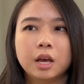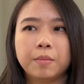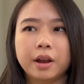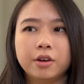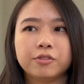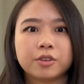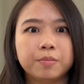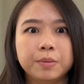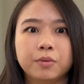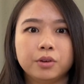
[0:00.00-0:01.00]
but I know some
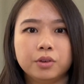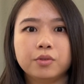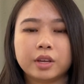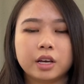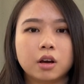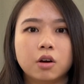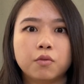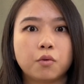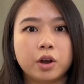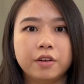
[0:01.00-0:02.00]
people use like a
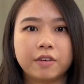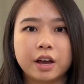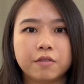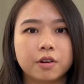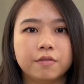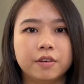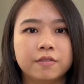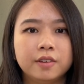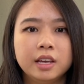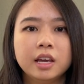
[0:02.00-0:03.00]
45 or a
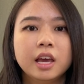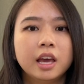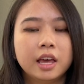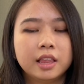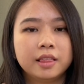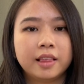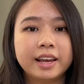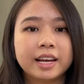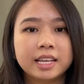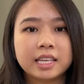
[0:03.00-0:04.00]
50.
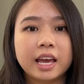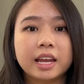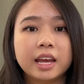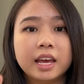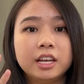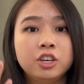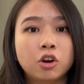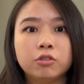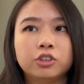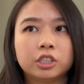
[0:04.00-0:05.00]
Like I said,
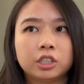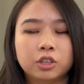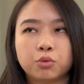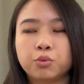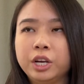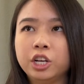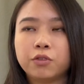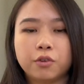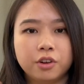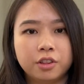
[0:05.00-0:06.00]
don't just reach
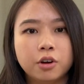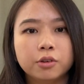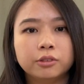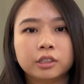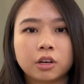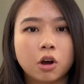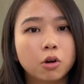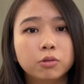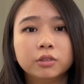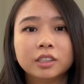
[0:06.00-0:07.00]
for those
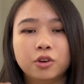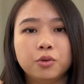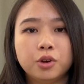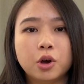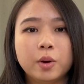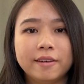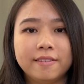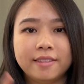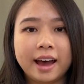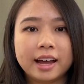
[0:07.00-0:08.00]
cones. Don't know if
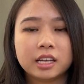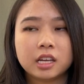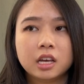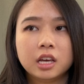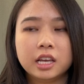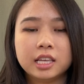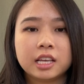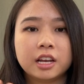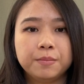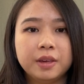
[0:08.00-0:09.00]
that is
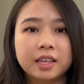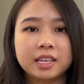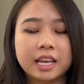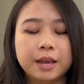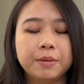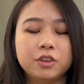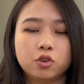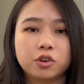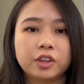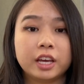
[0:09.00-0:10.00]
going to be the same as
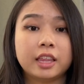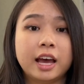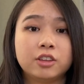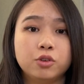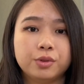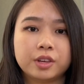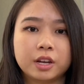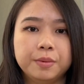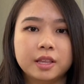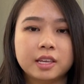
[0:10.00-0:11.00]
yours, like that tooth is going
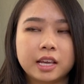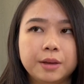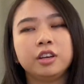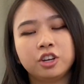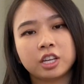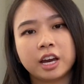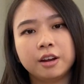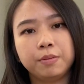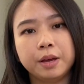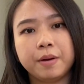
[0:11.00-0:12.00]
to be the same. Just kind
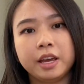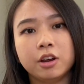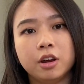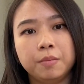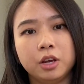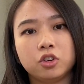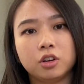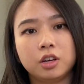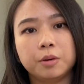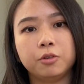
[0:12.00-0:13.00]
of play by ear and make sure
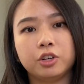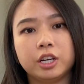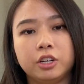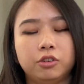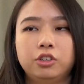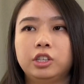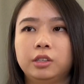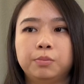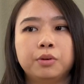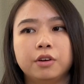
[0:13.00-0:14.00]
to double check. Don't
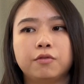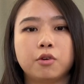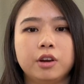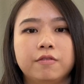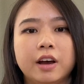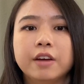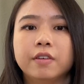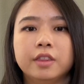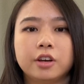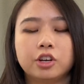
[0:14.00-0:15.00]
just put a 45
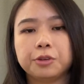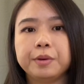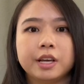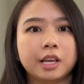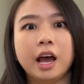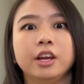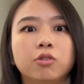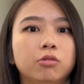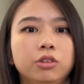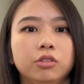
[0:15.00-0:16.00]
in there just because I
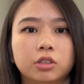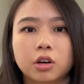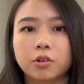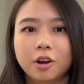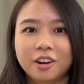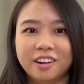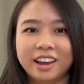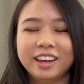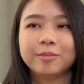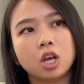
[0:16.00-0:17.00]
told you so,
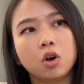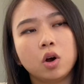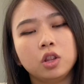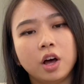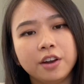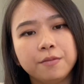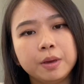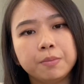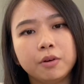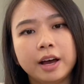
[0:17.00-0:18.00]
right? So a lot of
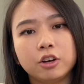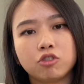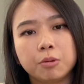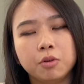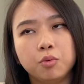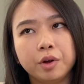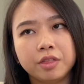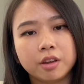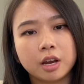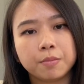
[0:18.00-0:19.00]
people had trouble with
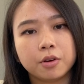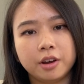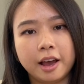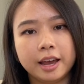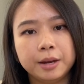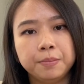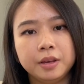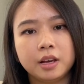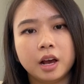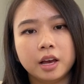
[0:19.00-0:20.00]
the number 9
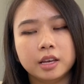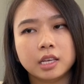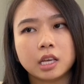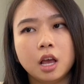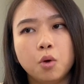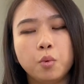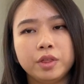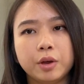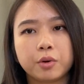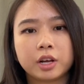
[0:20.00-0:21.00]
because when
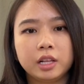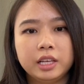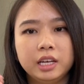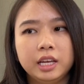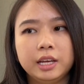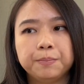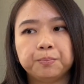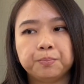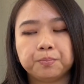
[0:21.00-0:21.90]
they were cleaning,